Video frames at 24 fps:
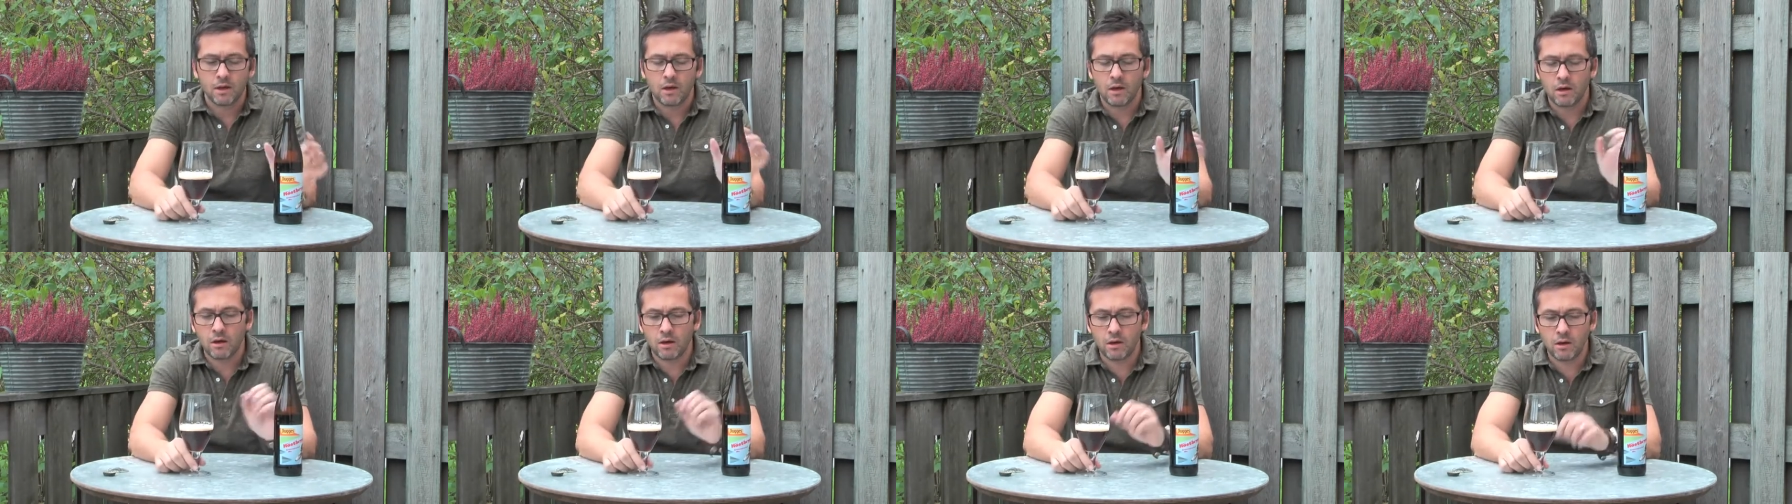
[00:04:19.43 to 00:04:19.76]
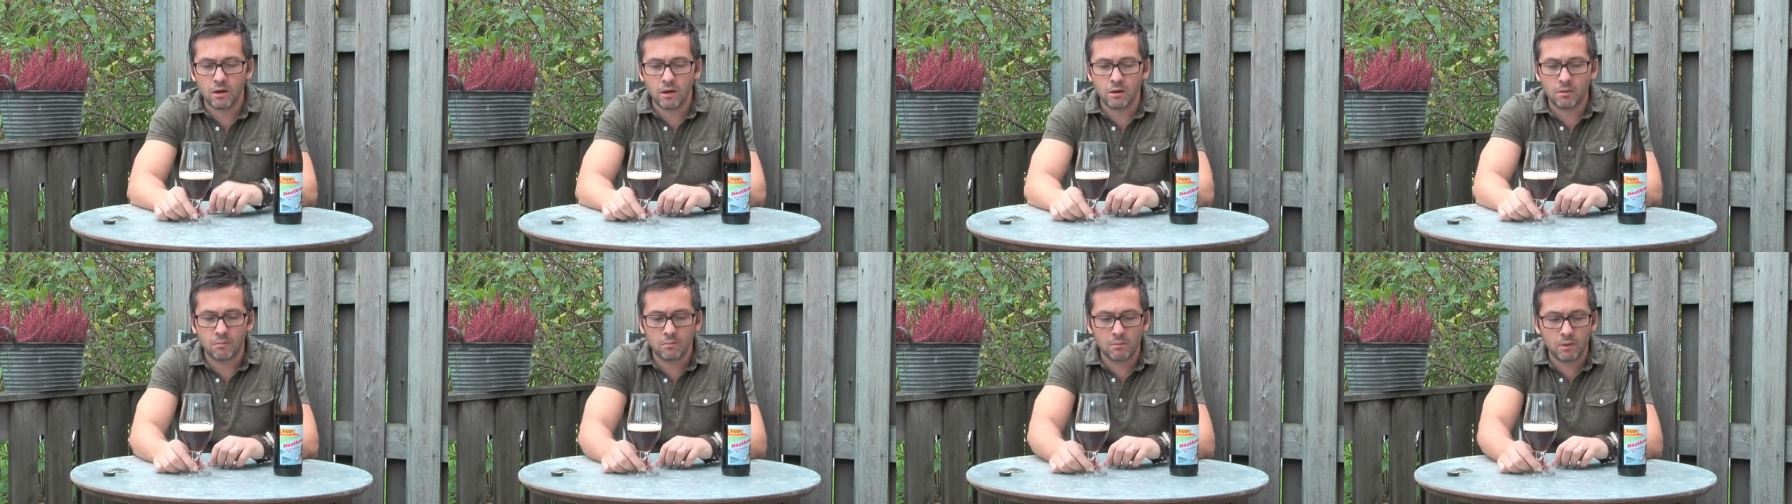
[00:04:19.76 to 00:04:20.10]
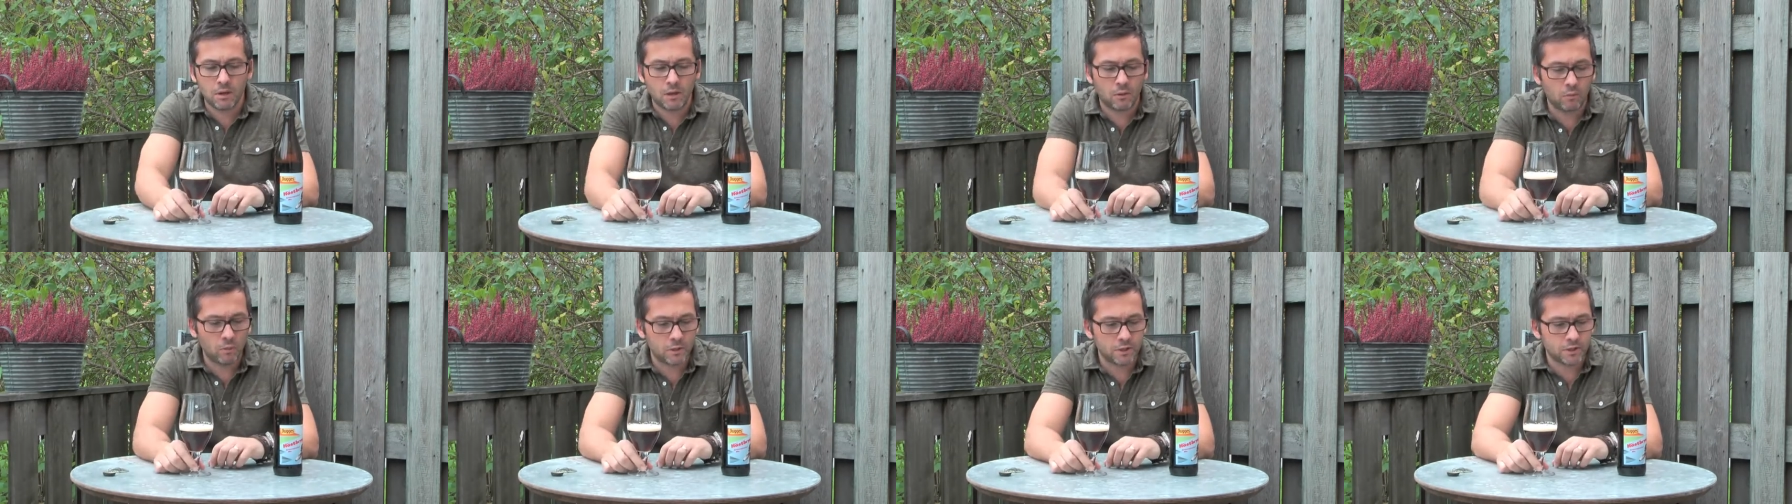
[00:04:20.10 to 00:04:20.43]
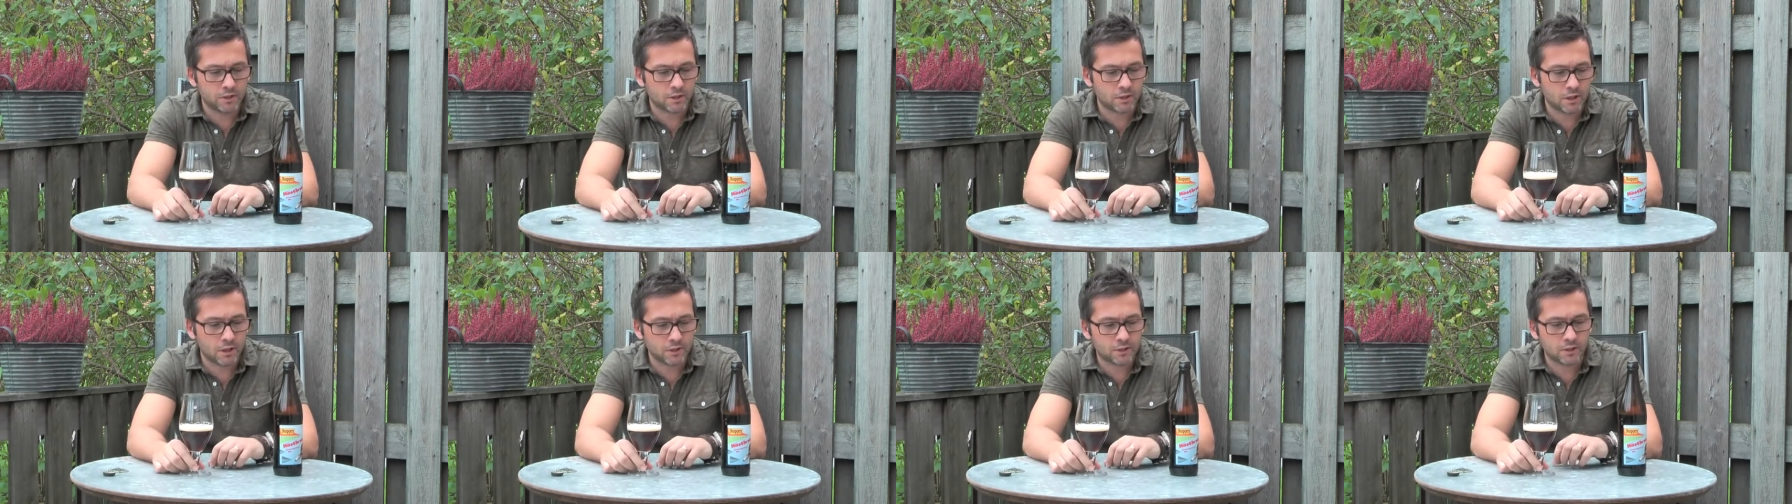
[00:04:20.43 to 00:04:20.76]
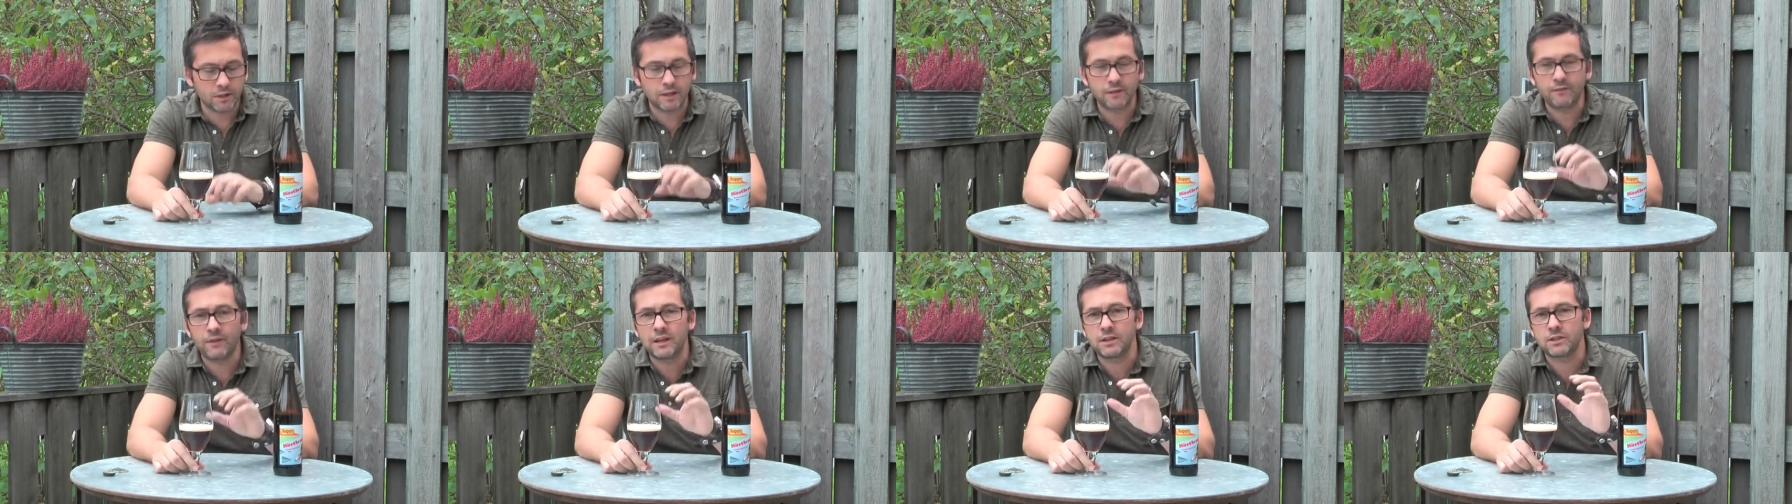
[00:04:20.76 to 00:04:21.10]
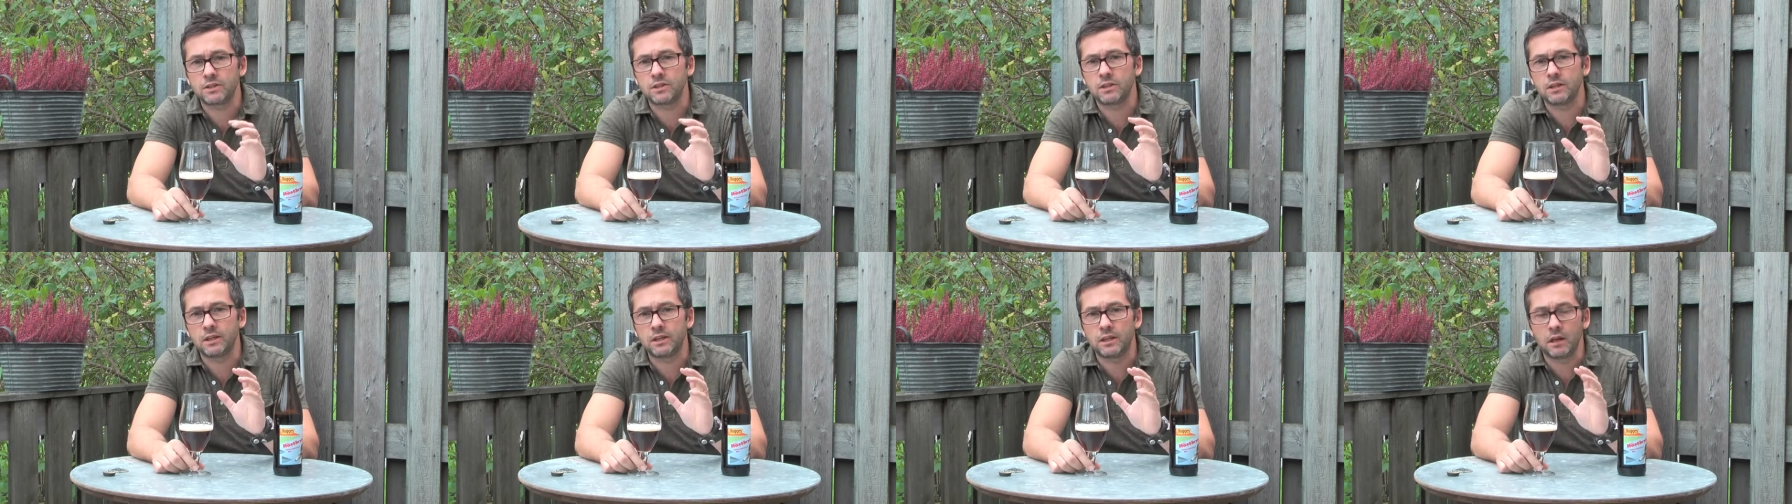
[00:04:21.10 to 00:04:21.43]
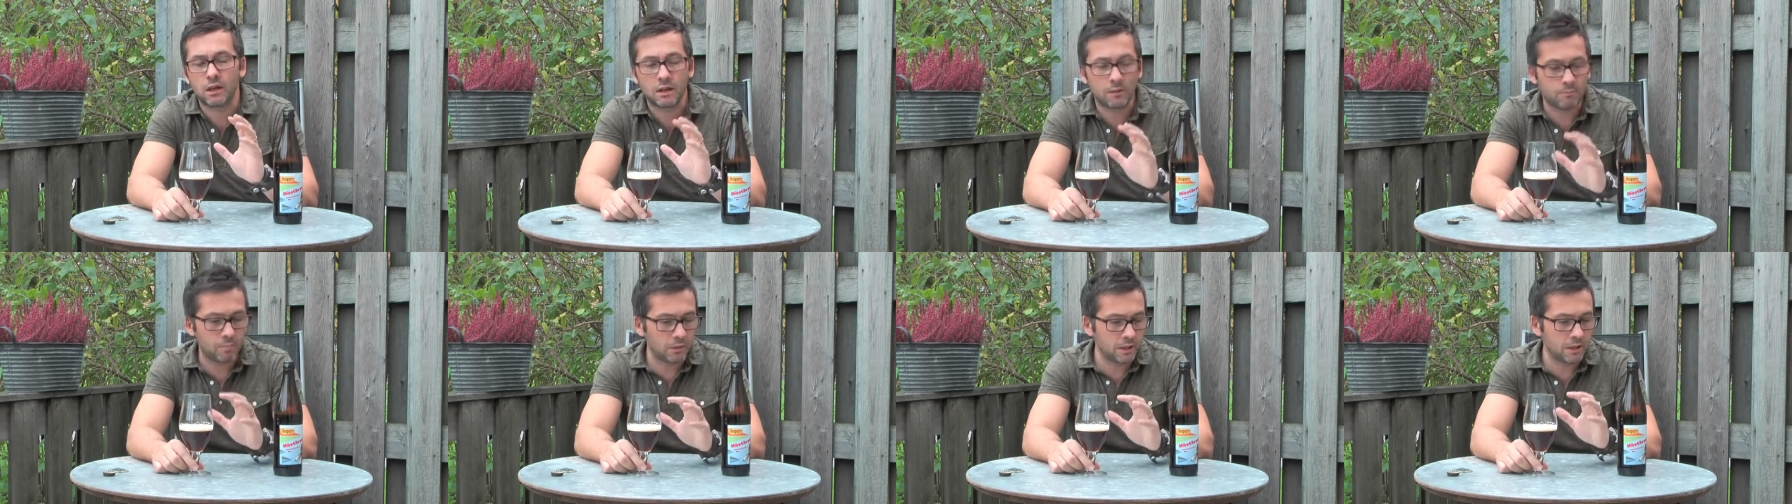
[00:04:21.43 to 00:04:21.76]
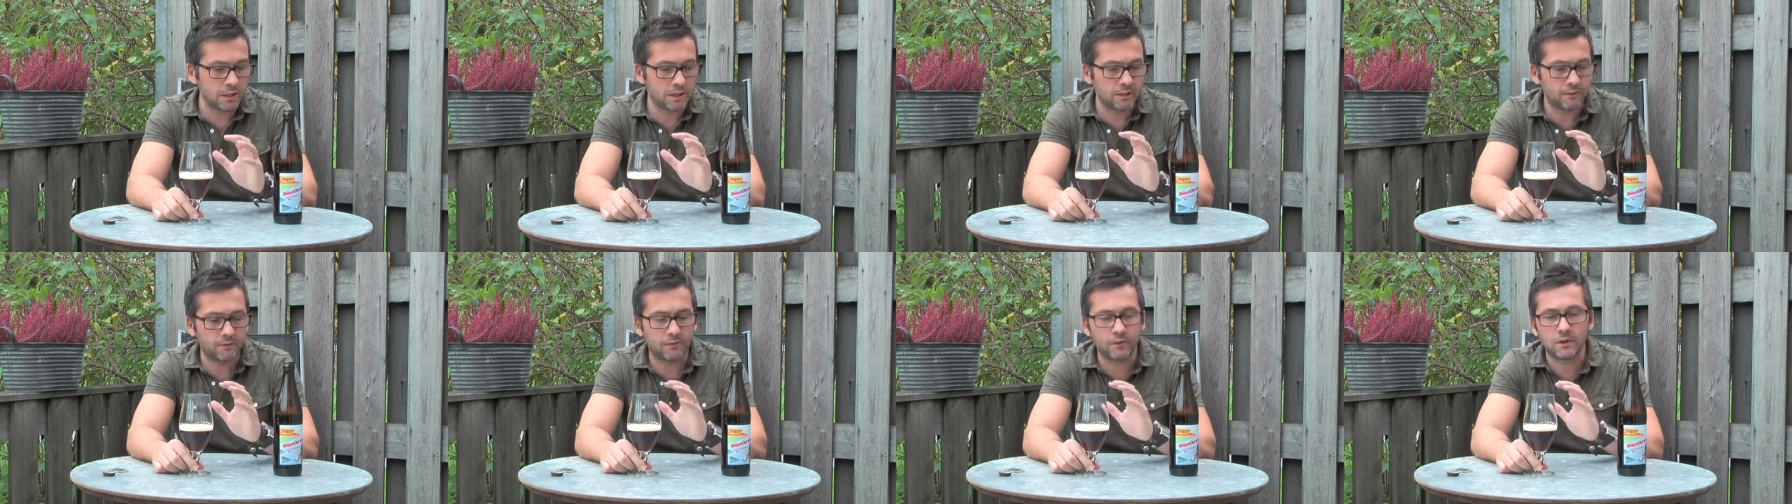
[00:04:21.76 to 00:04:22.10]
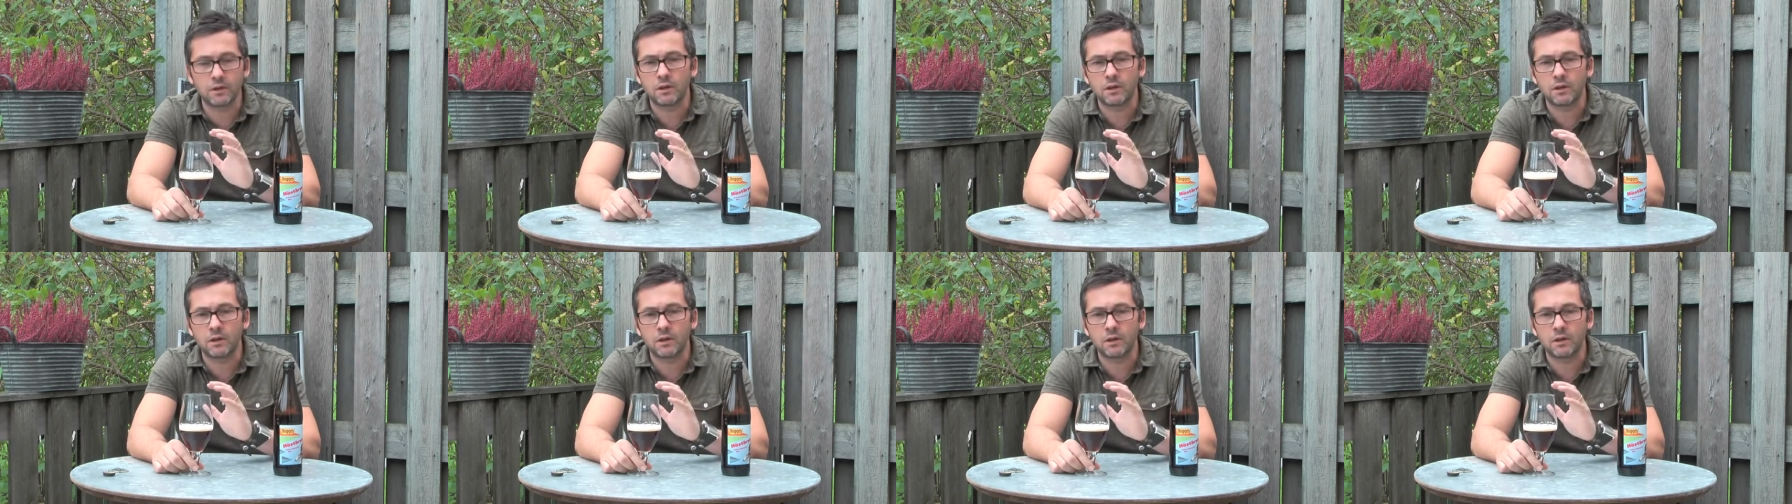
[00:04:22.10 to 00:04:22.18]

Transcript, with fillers: Um, which uh, so they've actually, I believe,